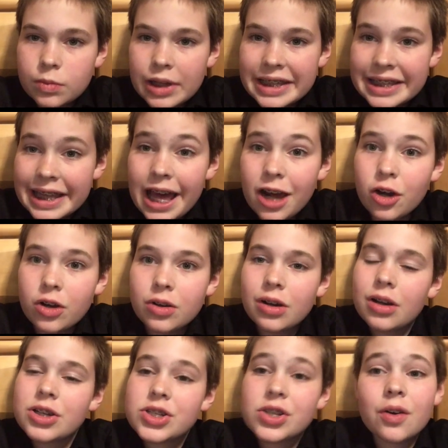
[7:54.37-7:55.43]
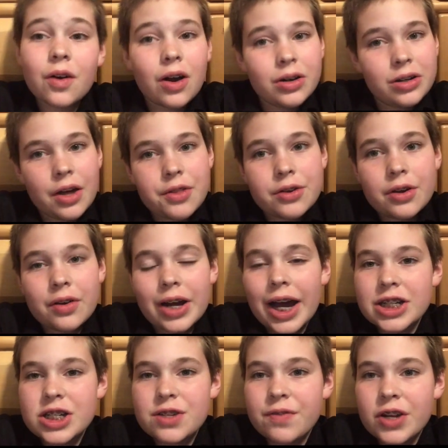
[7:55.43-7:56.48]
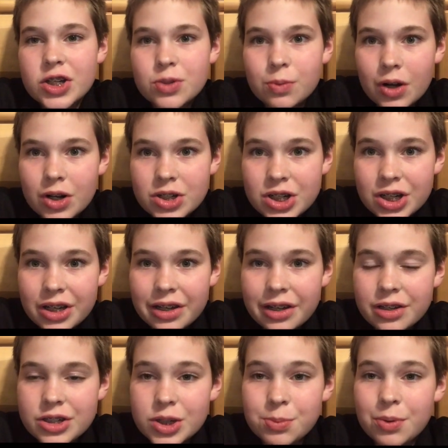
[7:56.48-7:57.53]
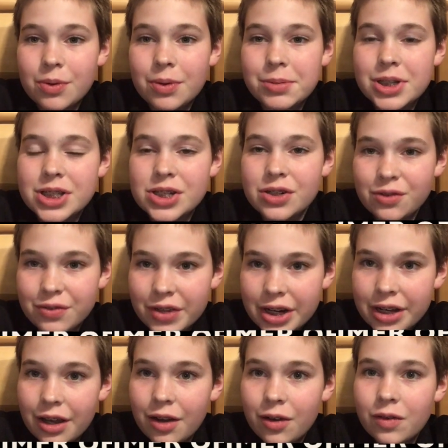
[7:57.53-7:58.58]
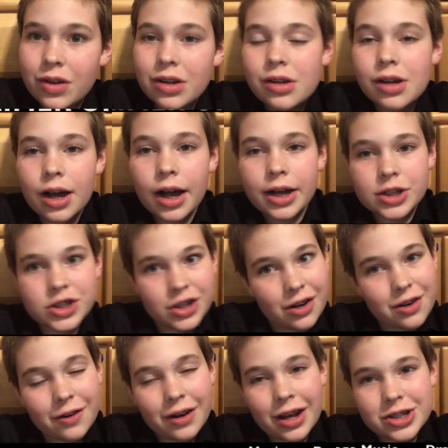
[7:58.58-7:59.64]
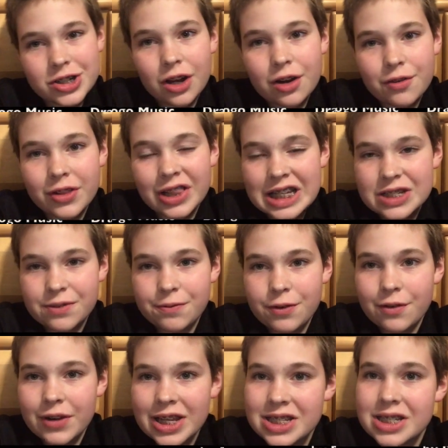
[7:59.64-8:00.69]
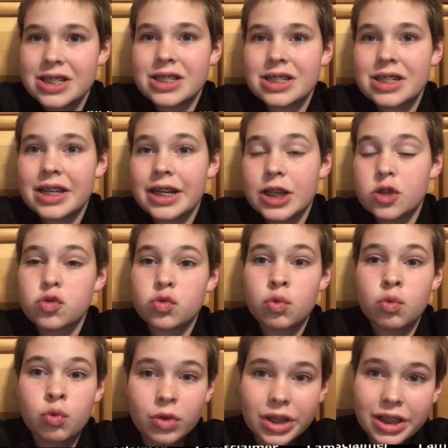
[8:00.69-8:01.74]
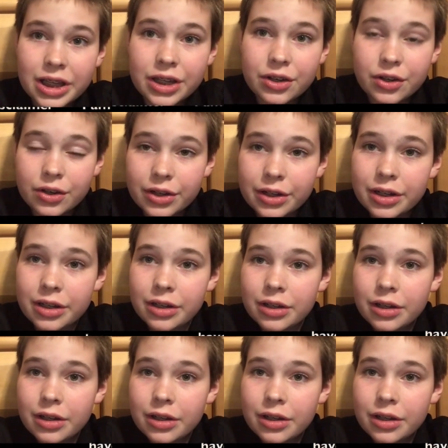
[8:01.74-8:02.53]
Yellow. So on another note, I just finished watching Superwoman's new video, a geography lesson for racists. It is really good.